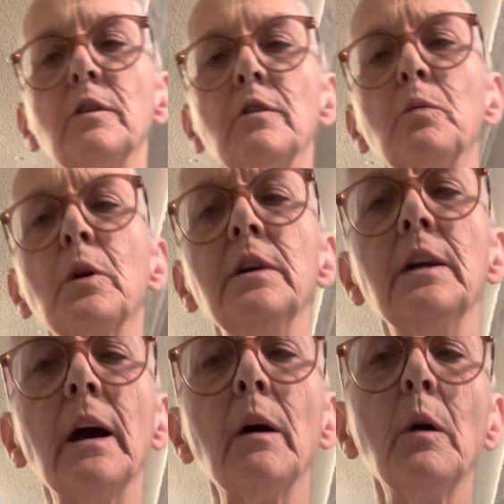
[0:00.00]
is what
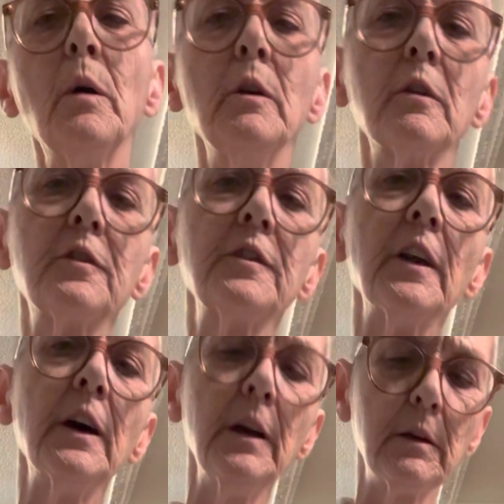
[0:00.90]
Yarrow looks
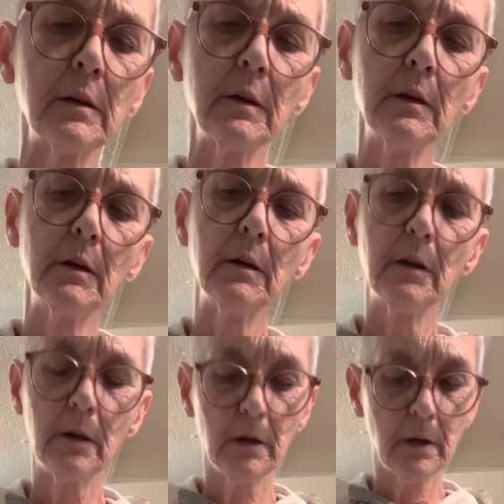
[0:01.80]
like.
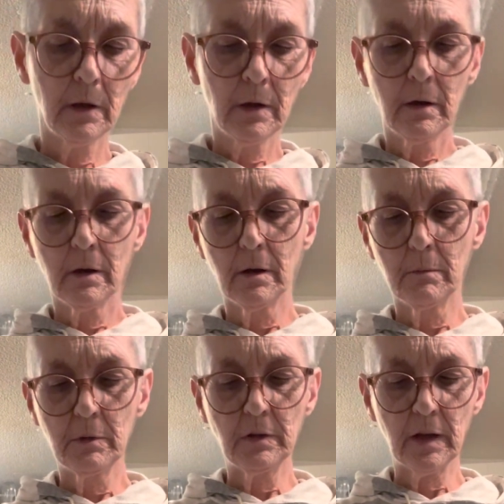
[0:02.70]

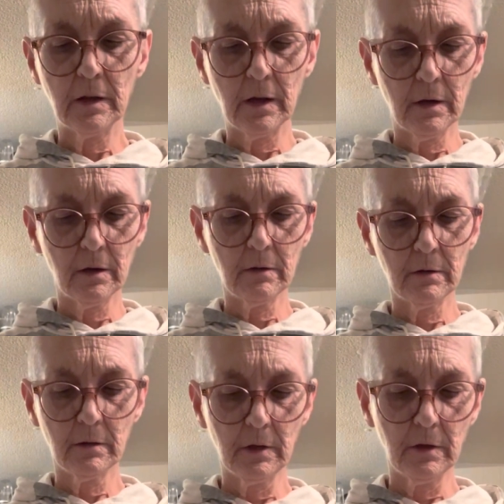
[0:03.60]
Let me take it out
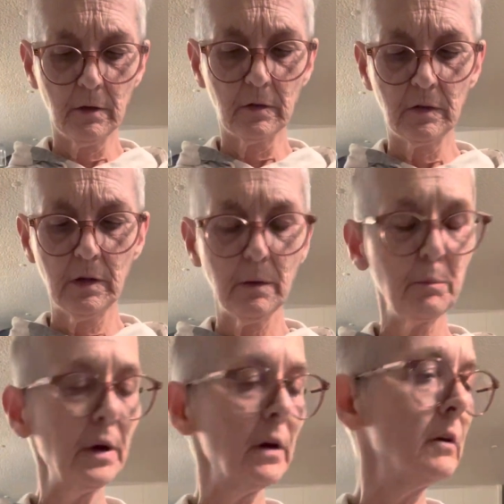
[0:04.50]
so you can see it
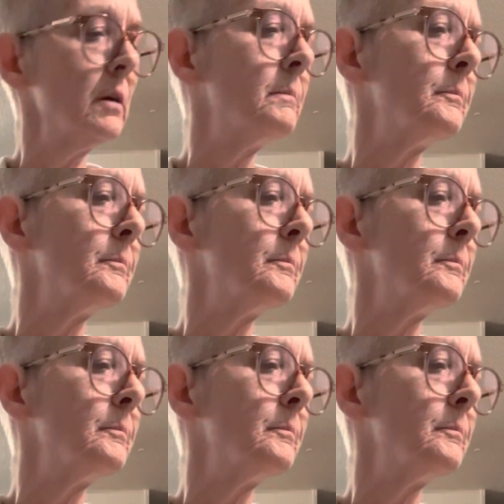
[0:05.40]
better.